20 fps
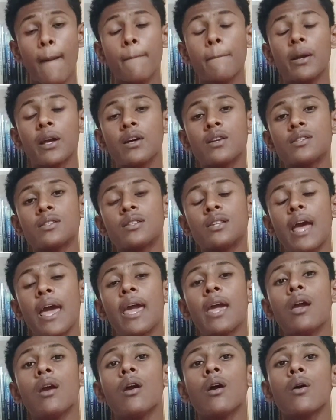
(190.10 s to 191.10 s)
because
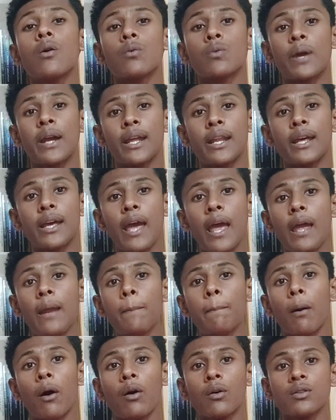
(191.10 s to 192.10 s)
they
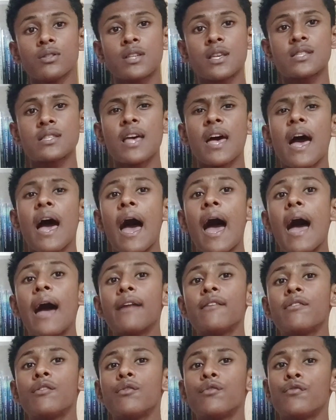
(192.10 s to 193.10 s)
radiate pulses
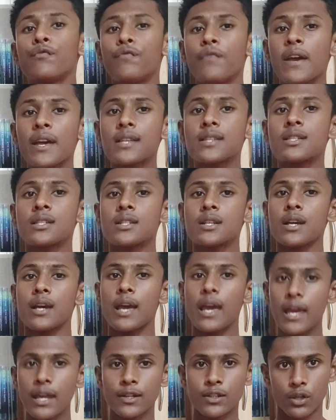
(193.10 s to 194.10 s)
at
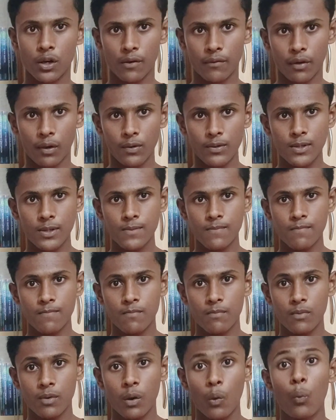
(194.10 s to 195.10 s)
fixed intervals
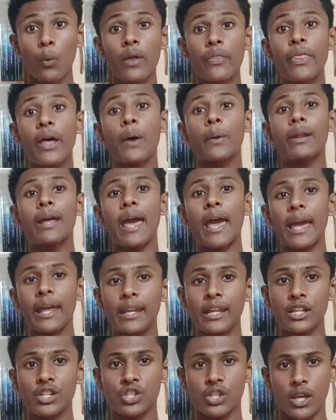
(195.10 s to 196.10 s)
without
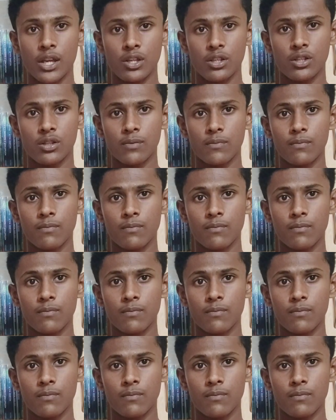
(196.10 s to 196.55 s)
any change.